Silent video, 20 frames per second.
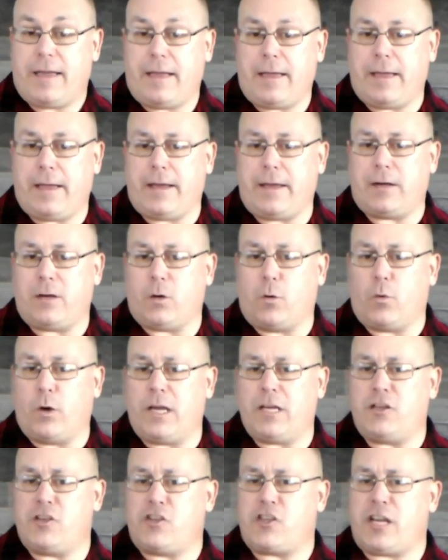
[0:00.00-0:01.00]
And
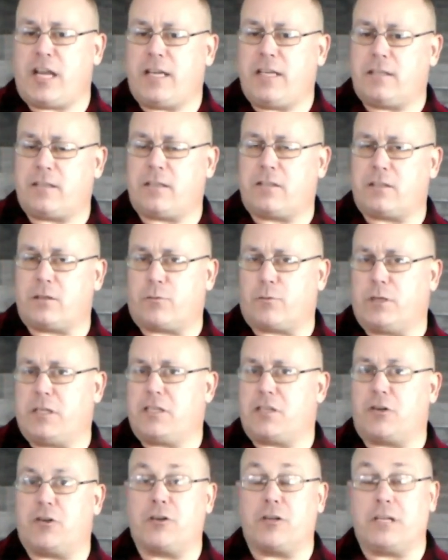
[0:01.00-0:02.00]
Wayne Chase is a
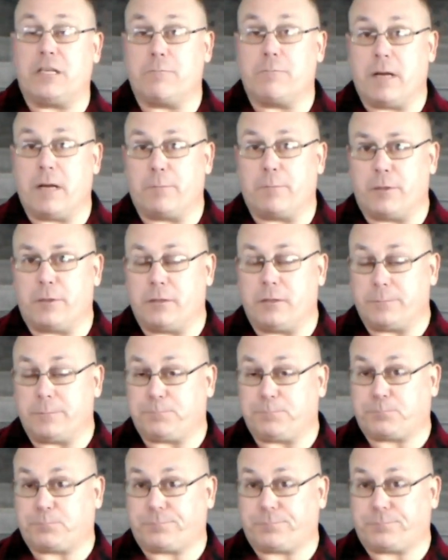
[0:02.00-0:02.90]
returning member